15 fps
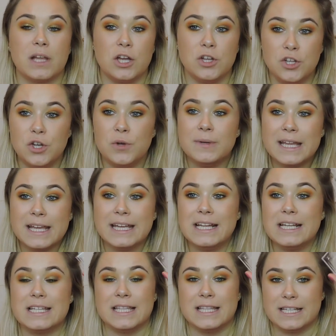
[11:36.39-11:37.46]
You
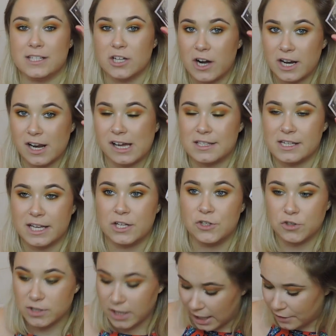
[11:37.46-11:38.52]
need this highlighter in
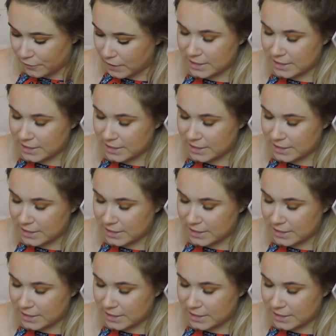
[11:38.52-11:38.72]
your life.